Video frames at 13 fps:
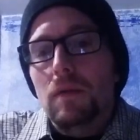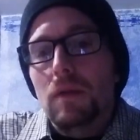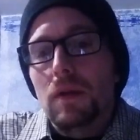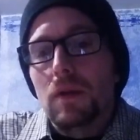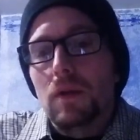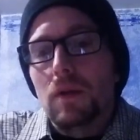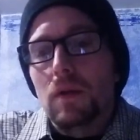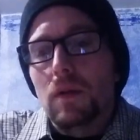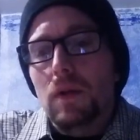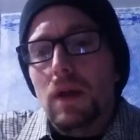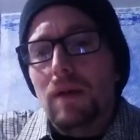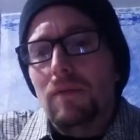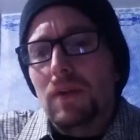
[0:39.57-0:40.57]
little
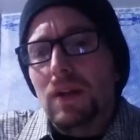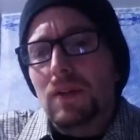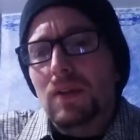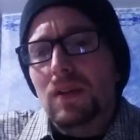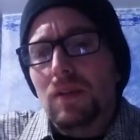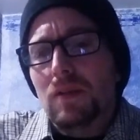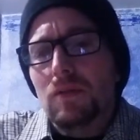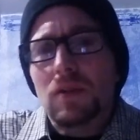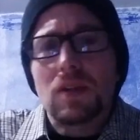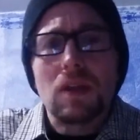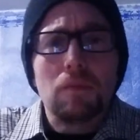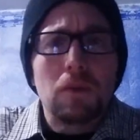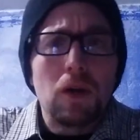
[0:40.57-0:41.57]
evidence that there was
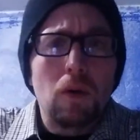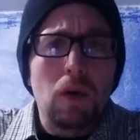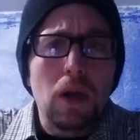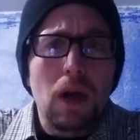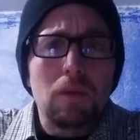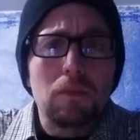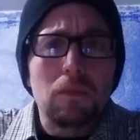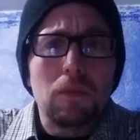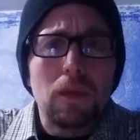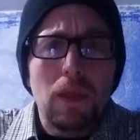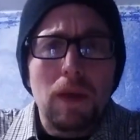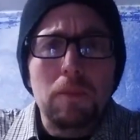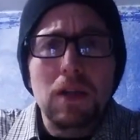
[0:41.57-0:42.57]
something going on
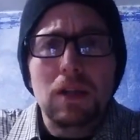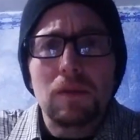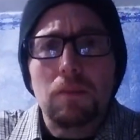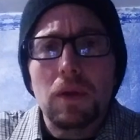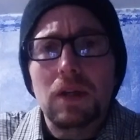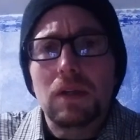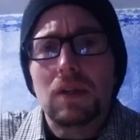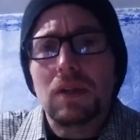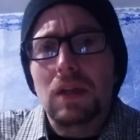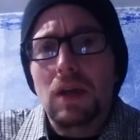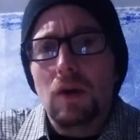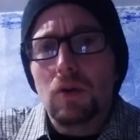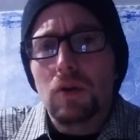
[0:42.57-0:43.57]
with that pizza place and
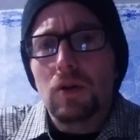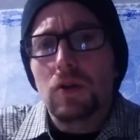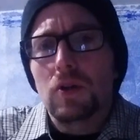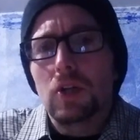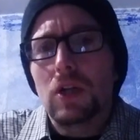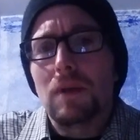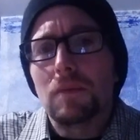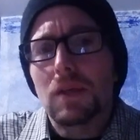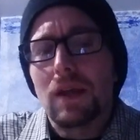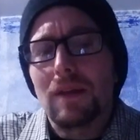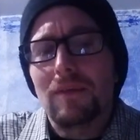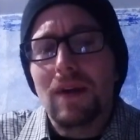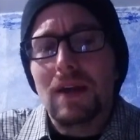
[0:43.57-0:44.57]
the owner, James
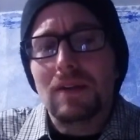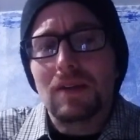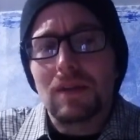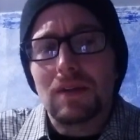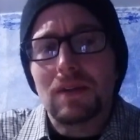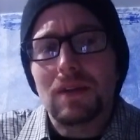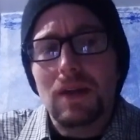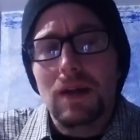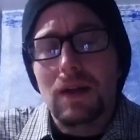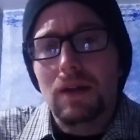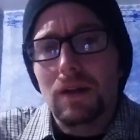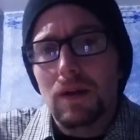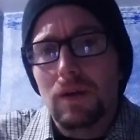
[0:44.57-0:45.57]
Elephantis.
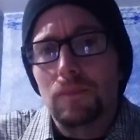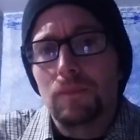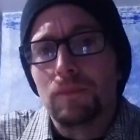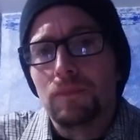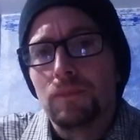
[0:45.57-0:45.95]
And